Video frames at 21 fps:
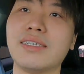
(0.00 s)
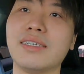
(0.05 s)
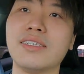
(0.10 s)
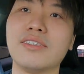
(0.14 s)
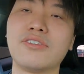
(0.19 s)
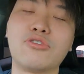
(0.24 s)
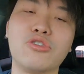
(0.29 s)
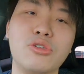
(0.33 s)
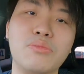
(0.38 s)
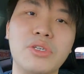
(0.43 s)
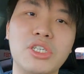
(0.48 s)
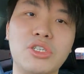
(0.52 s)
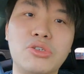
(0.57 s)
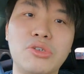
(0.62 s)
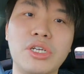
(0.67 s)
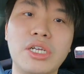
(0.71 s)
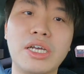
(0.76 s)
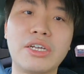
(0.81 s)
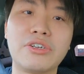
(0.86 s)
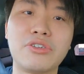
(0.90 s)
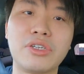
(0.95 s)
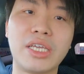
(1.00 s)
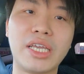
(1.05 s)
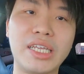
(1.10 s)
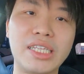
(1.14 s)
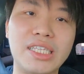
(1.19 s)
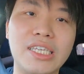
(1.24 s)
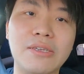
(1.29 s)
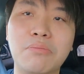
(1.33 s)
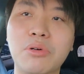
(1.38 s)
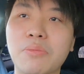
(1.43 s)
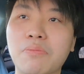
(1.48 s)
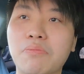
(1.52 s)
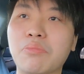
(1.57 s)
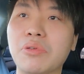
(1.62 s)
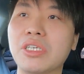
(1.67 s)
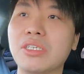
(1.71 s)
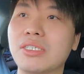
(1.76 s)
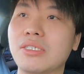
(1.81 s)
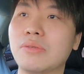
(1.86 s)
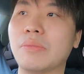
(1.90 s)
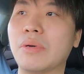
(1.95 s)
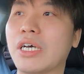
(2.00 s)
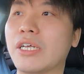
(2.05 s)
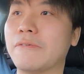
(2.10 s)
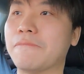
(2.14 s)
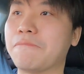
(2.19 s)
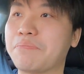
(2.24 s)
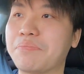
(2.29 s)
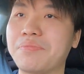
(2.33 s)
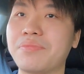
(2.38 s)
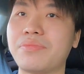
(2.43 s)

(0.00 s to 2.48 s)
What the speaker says: it's going to be 380 per piece, but